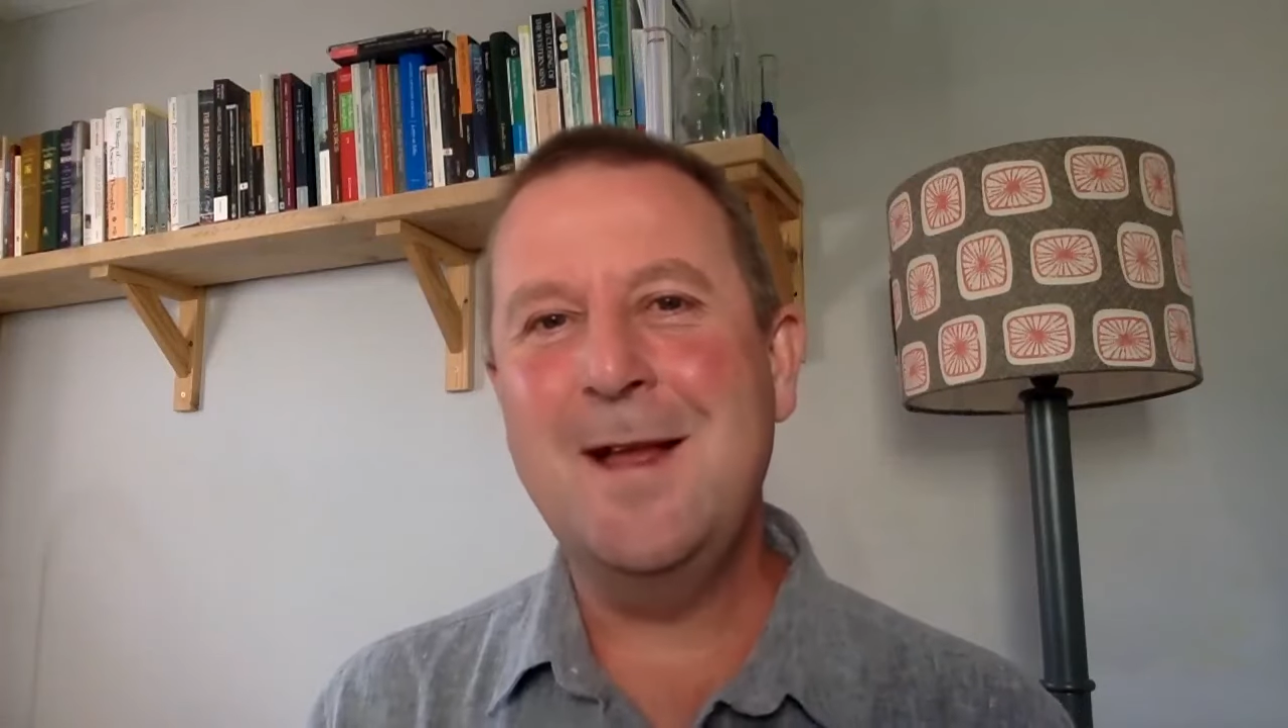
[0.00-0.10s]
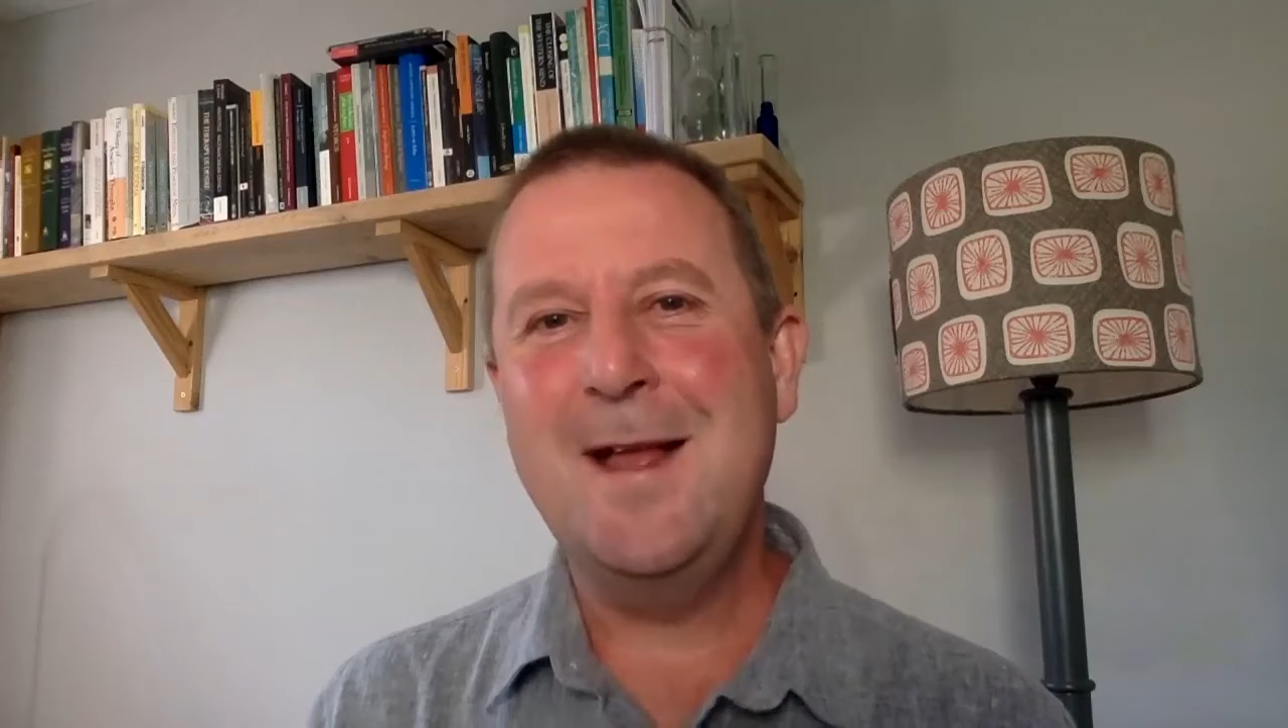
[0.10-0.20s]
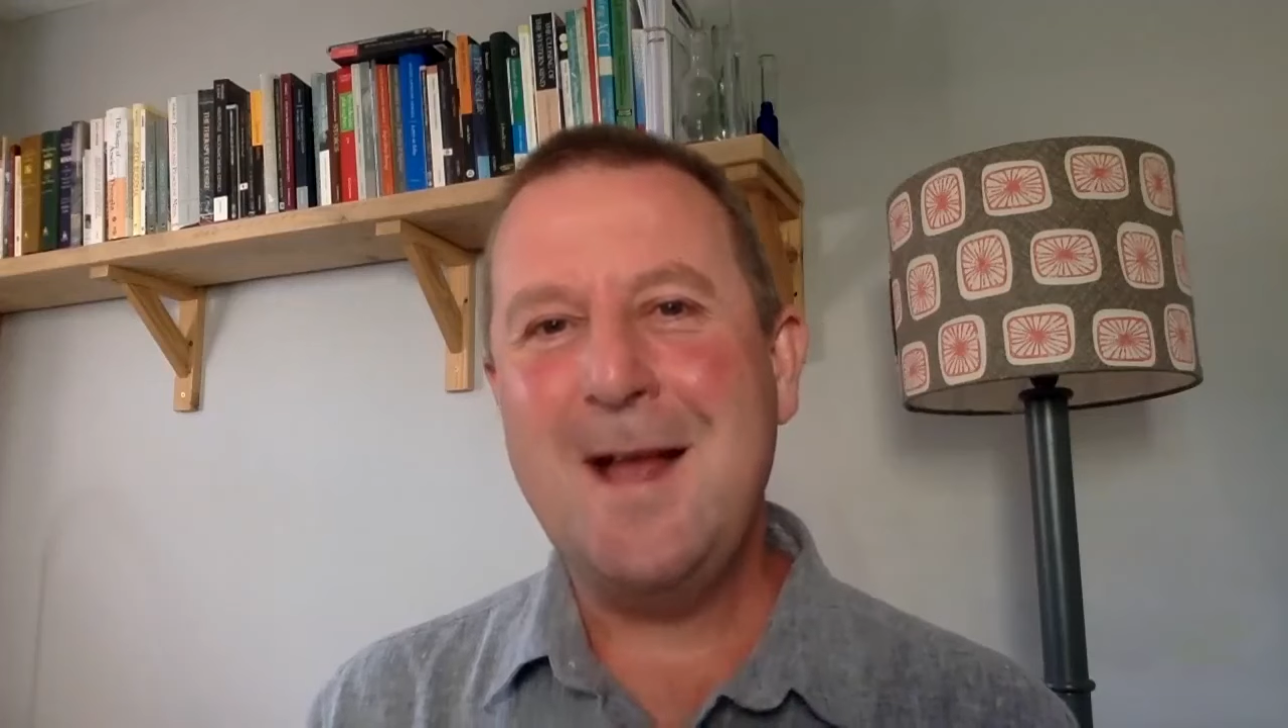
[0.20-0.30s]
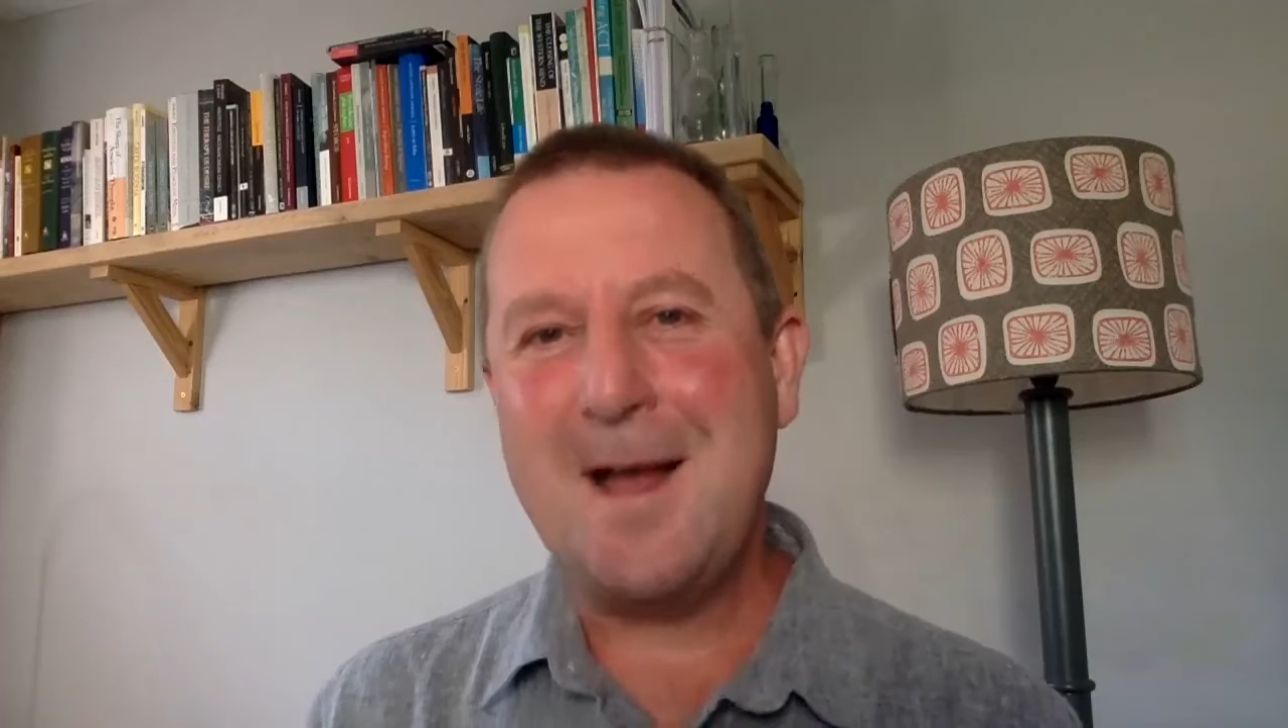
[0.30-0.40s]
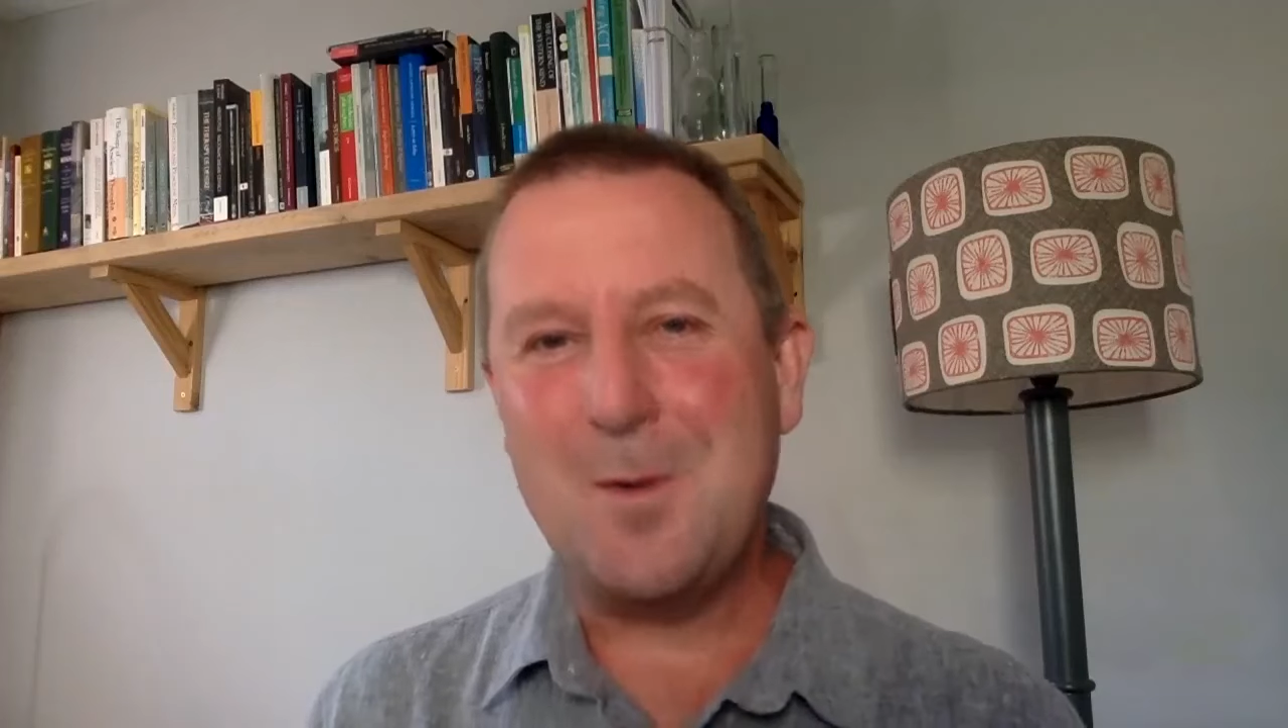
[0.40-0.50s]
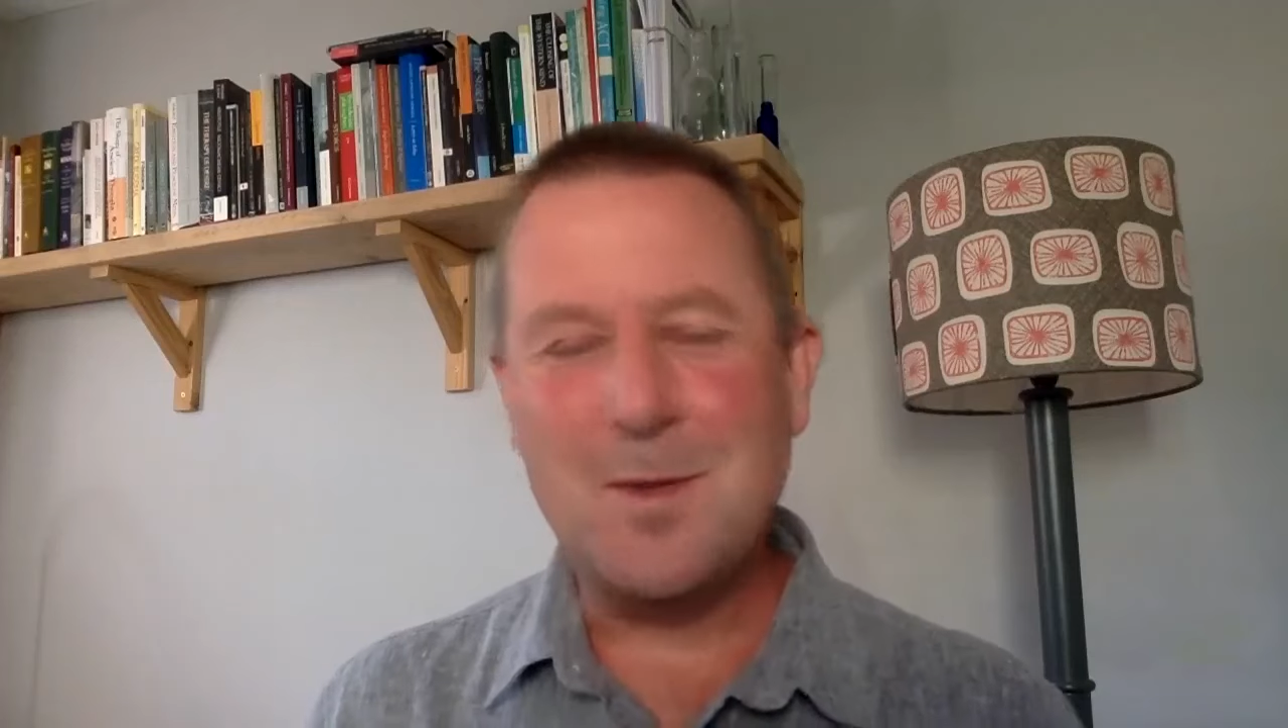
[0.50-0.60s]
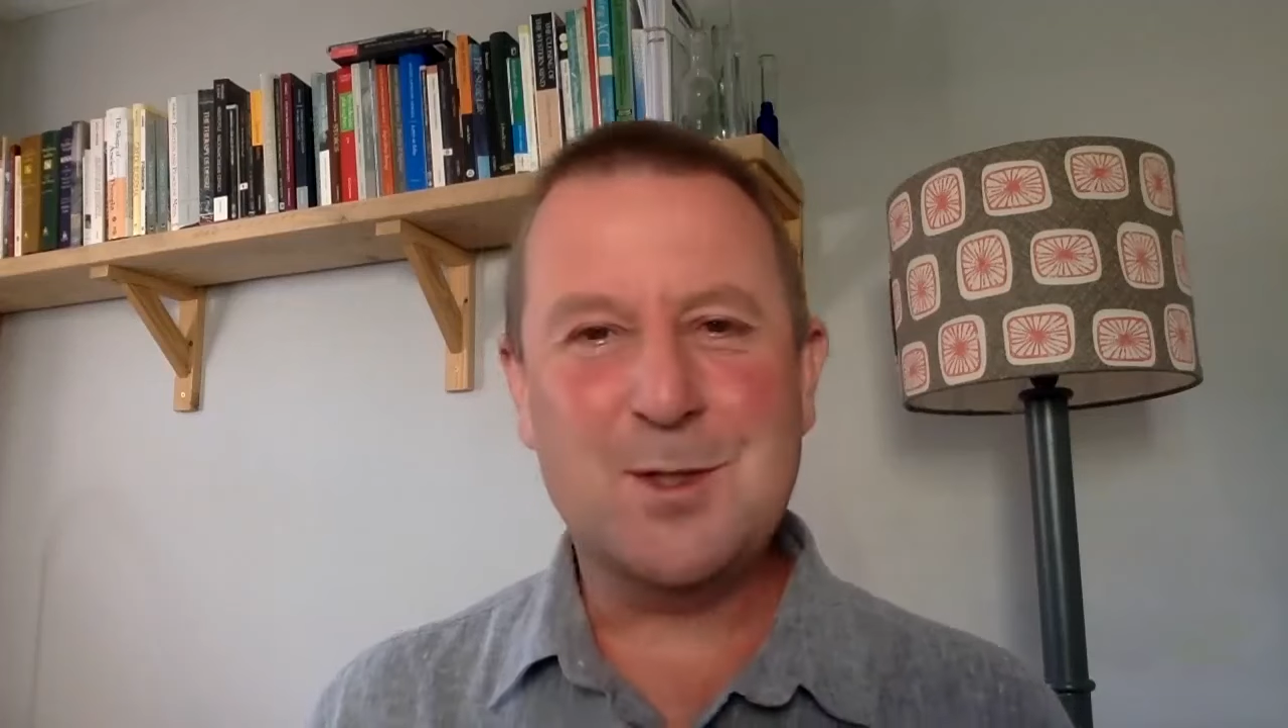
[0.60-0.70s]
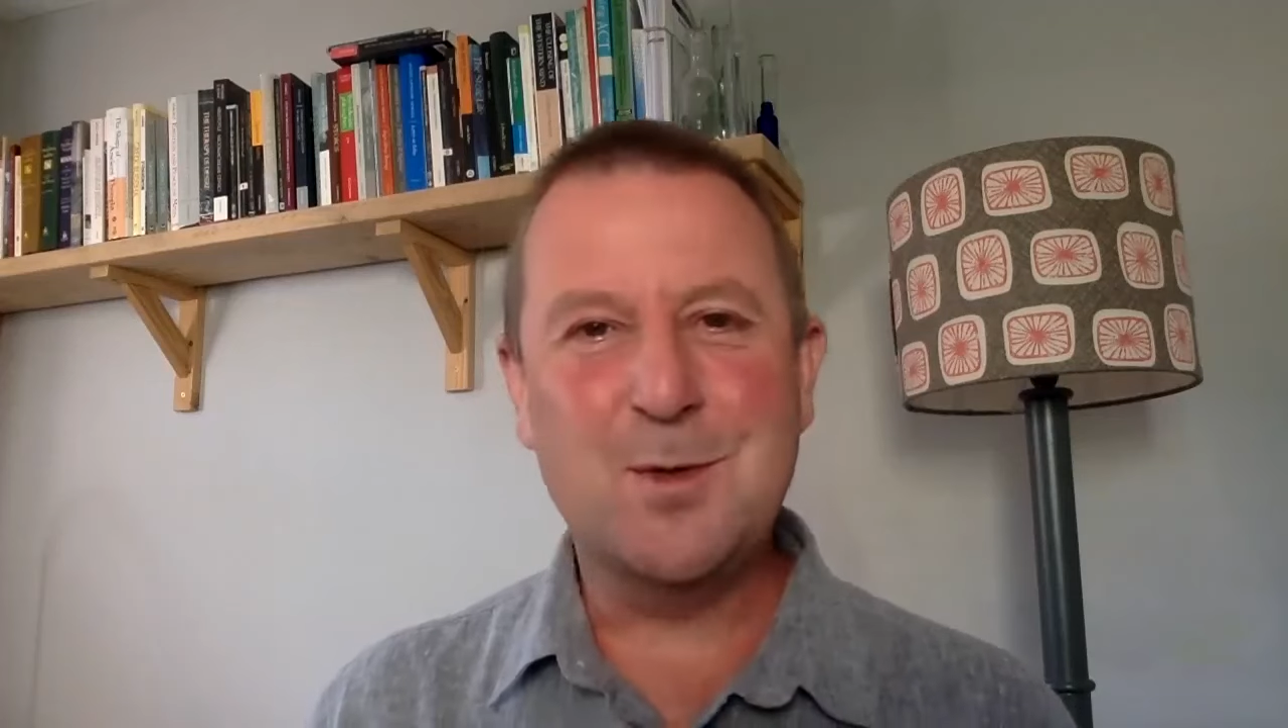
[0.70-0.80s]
mm. and almost